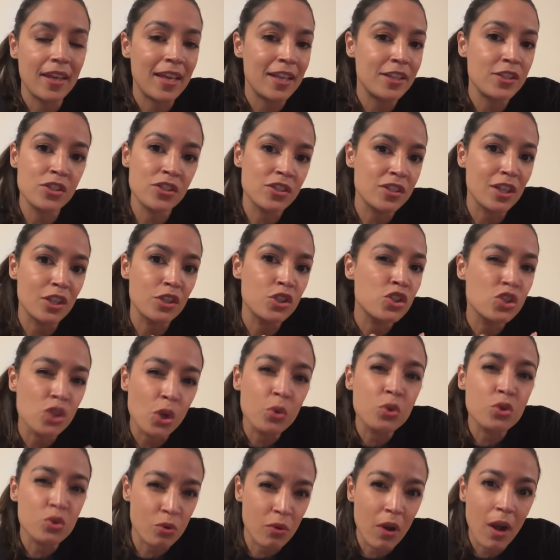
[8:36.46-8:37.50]
It's
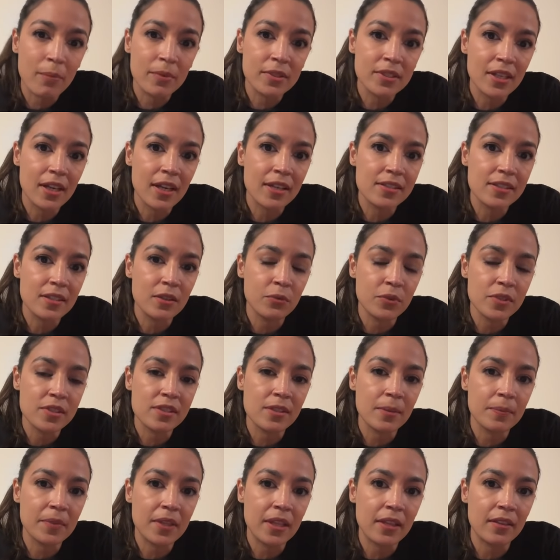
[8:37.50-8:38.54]
so traumatizing when
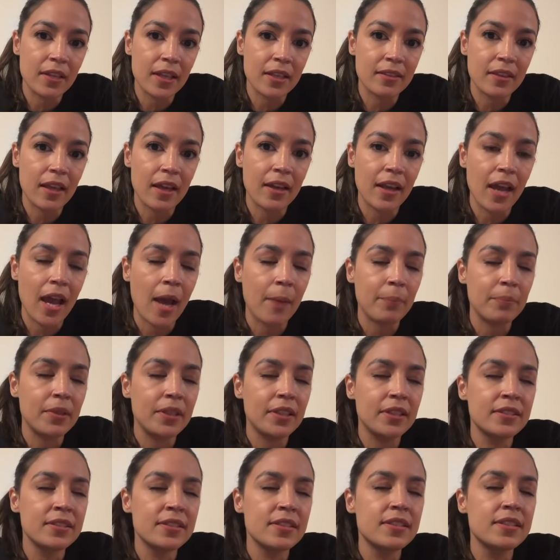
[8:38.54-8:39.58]
something like that
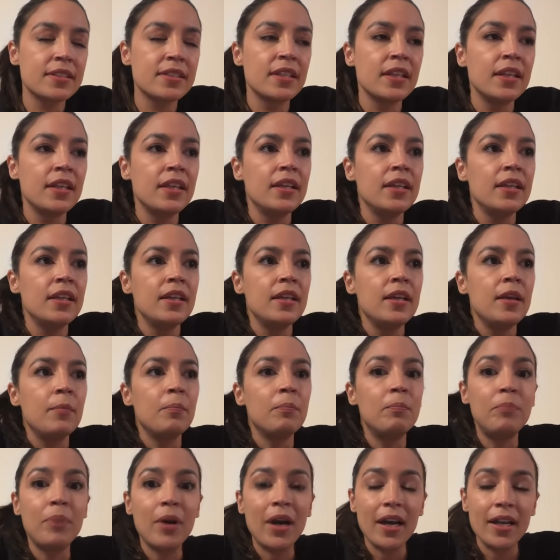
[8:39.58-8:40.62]
happens,
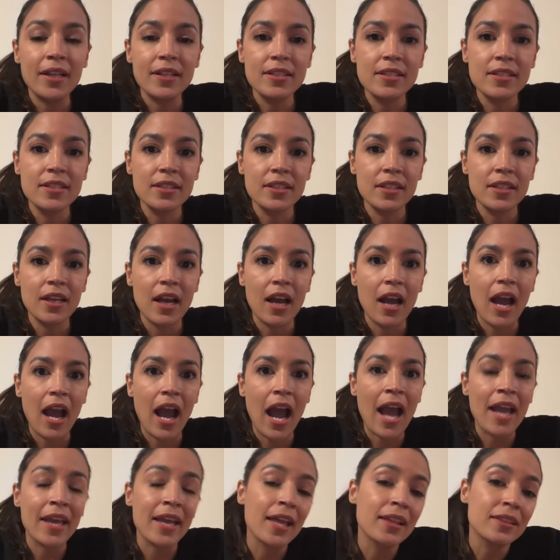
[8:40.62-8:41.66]
but
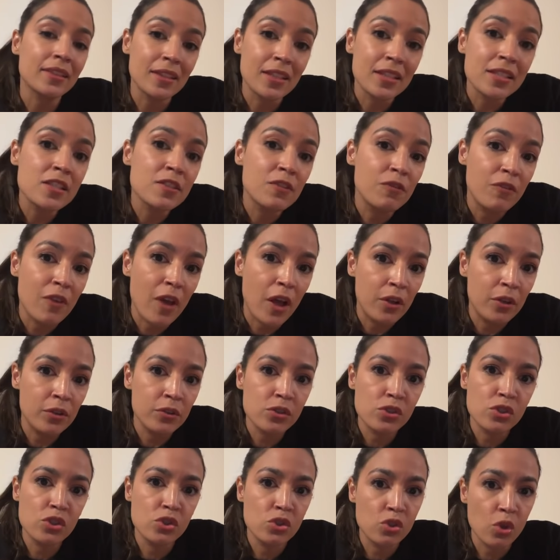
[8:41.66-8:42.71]
I at least
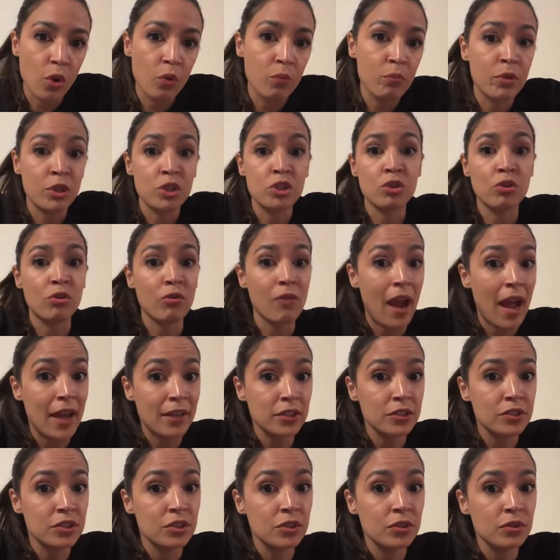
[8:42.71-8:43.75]
felt so much
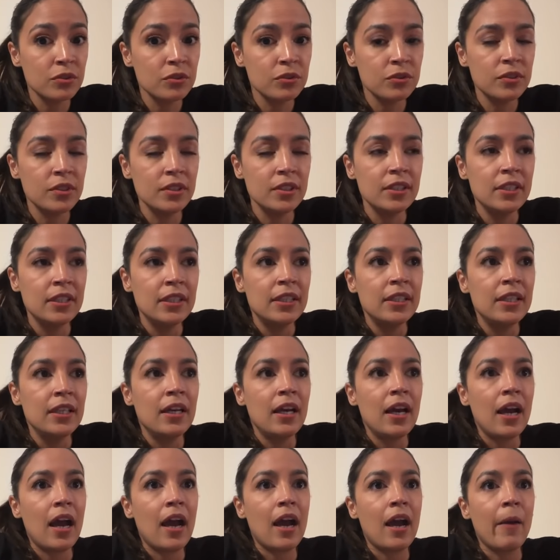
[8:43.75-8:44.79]
gratitude
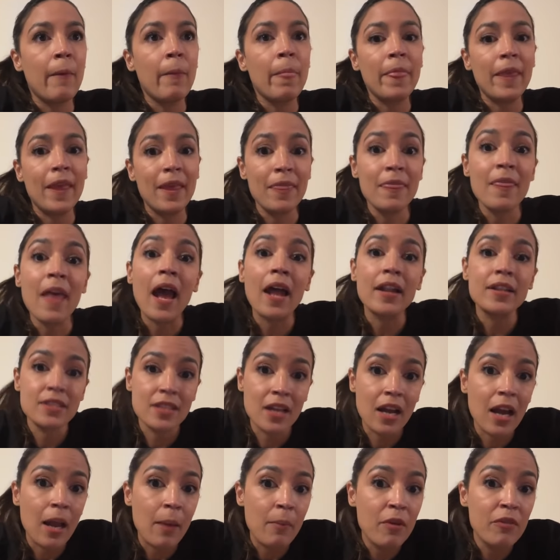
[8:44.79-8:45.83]
in that
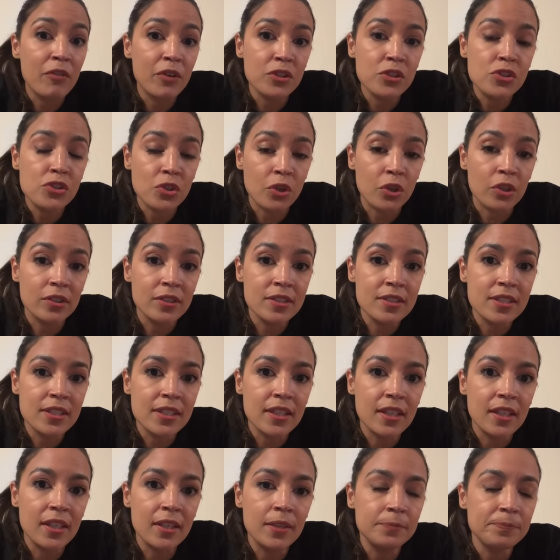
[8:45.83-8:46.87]
time of
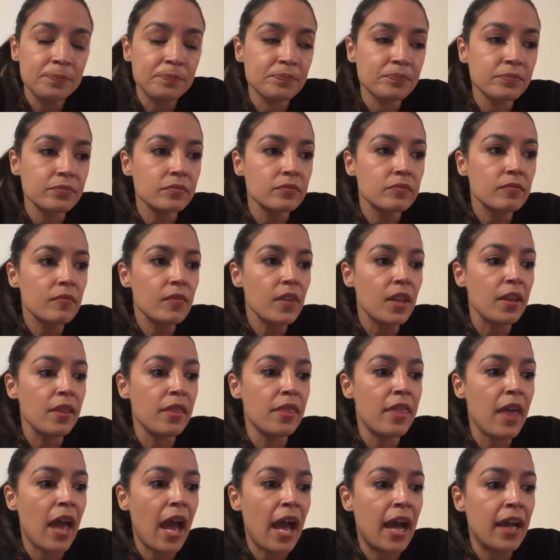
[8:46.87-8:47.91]
uncertainty,
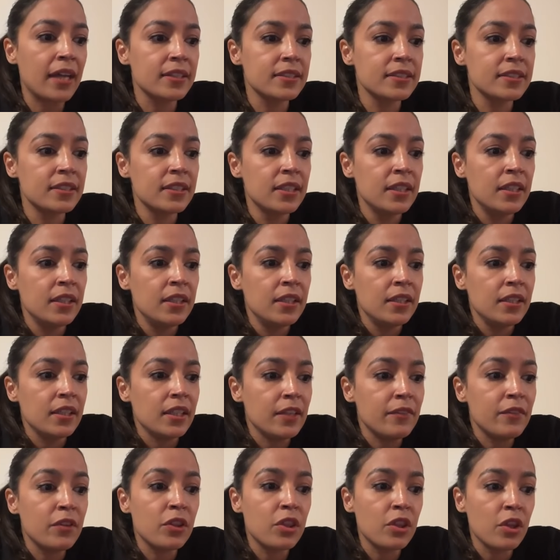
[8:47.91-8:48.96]
that
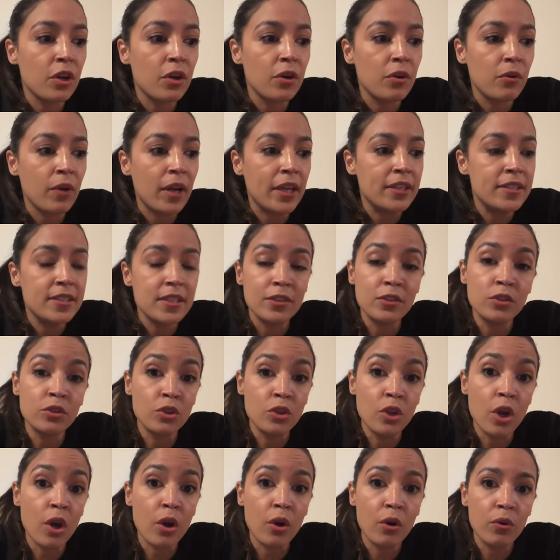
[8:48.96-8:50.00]
even though I didn't
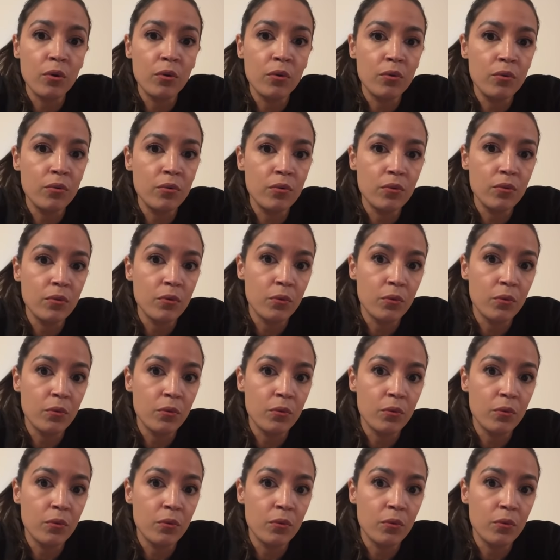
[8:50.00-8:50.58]
know